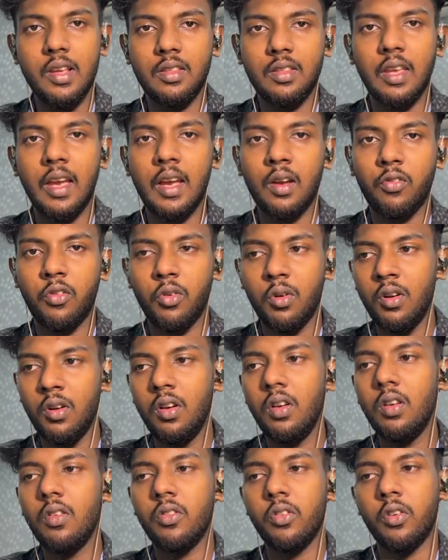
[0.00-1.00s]

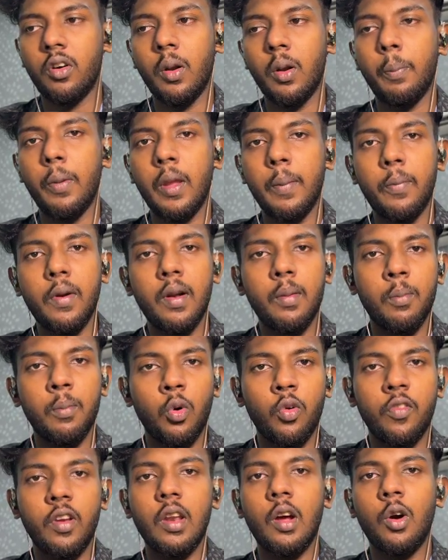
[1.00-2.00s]
thankful for people
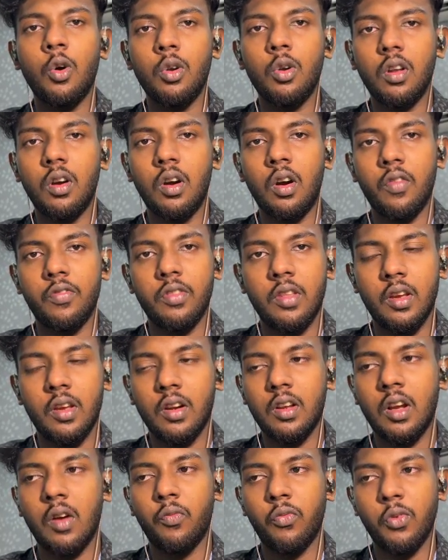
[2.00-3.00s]
moving out of their
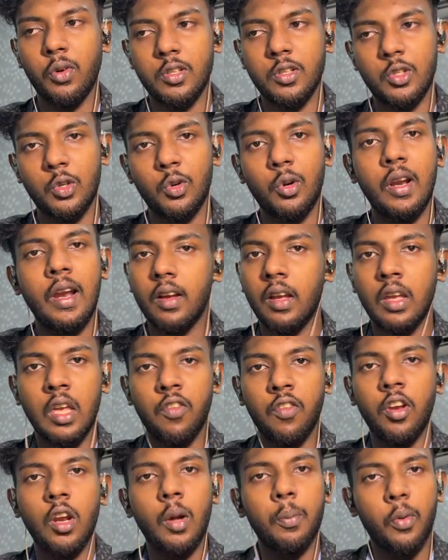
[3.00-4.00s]
comfort zone and
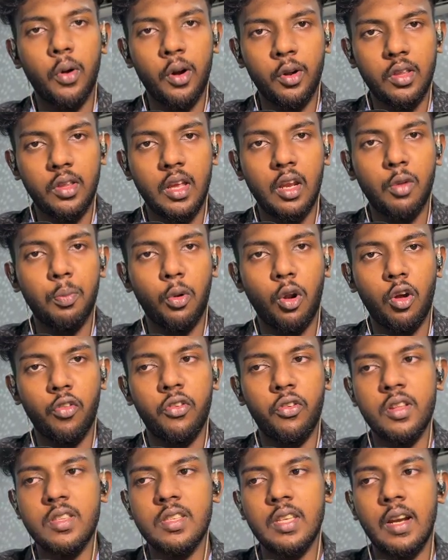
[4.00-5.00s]
giving up on their
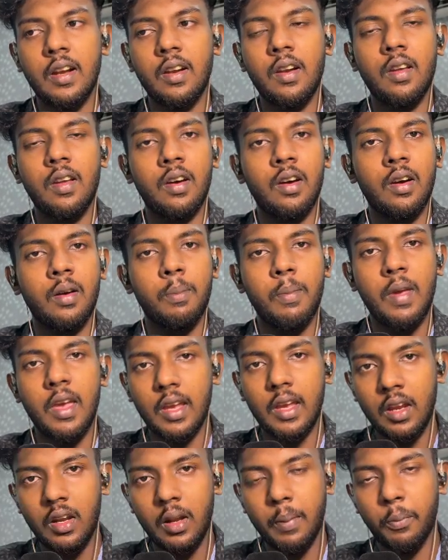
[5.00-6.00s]
profits and
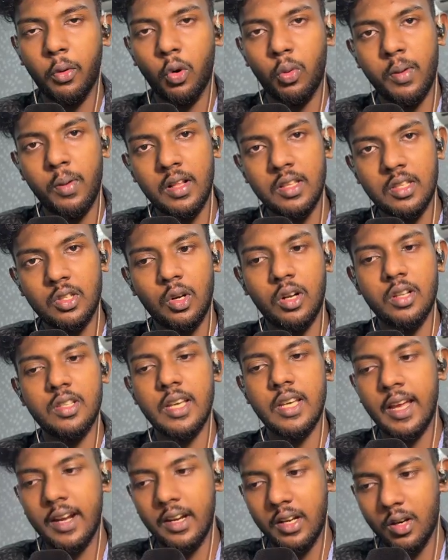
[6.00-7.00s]
making improvements on
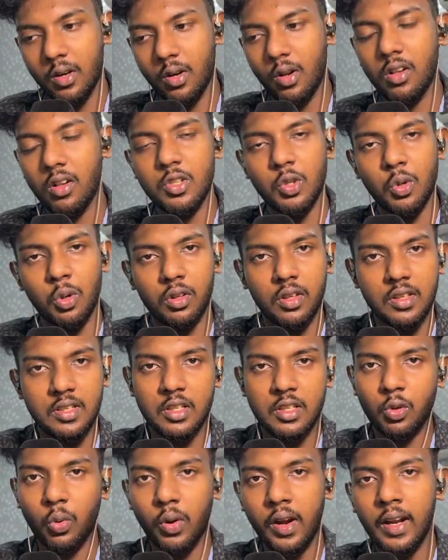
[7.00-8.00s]
charity and all. So this is
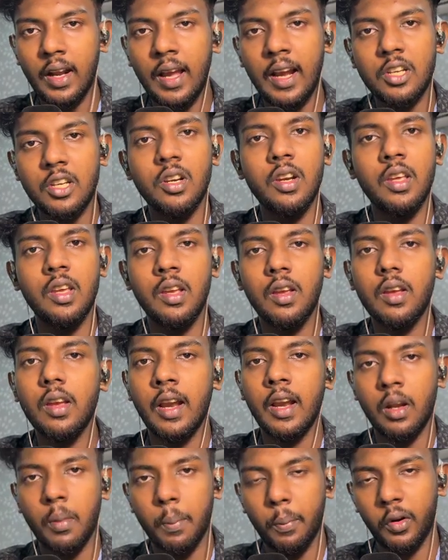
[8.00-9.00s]
quite actually
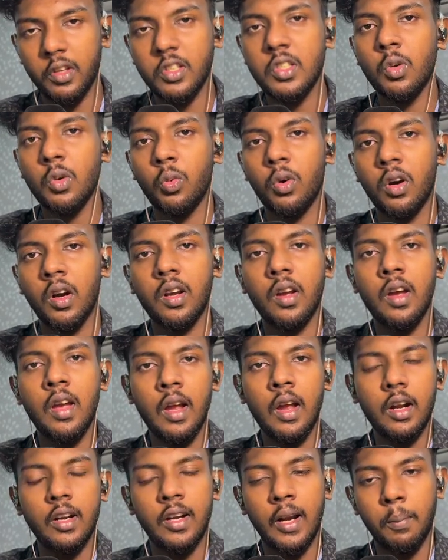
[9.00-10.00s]
an impressive work
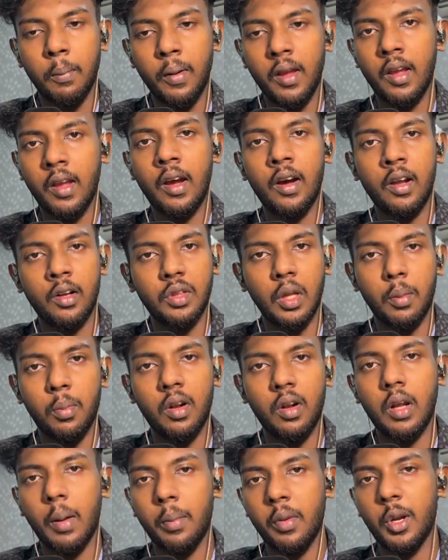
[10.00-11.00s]
done by our Tamil
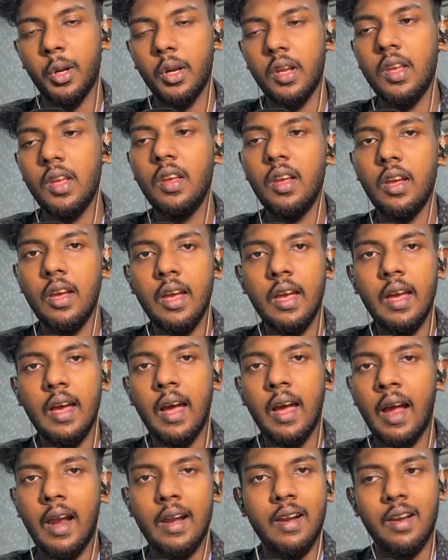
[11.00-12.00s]
community.
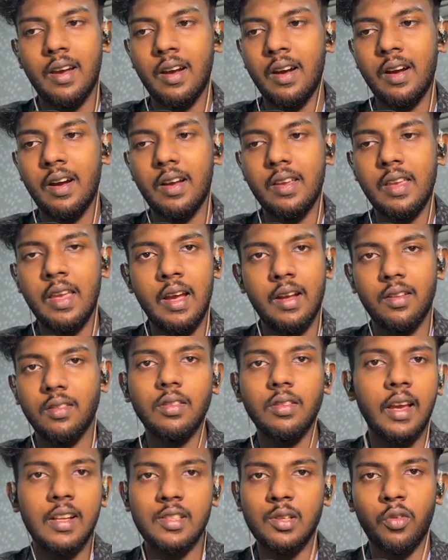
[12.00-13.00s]
And yeah,
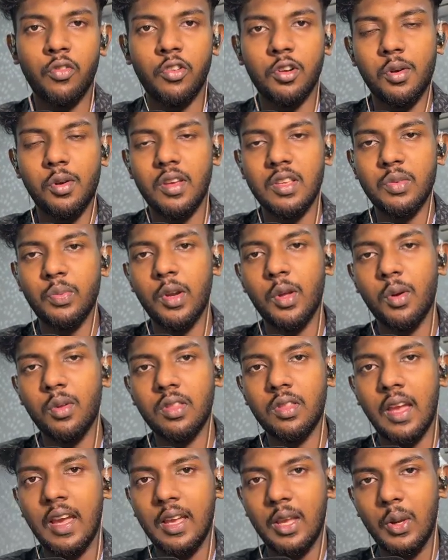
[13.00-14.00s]
that's all for today's video.
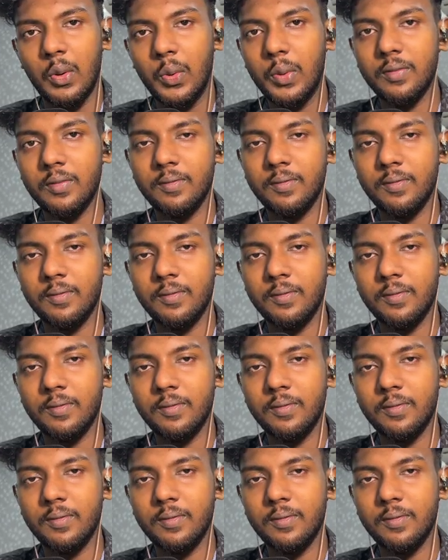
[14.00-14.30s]
Thank you.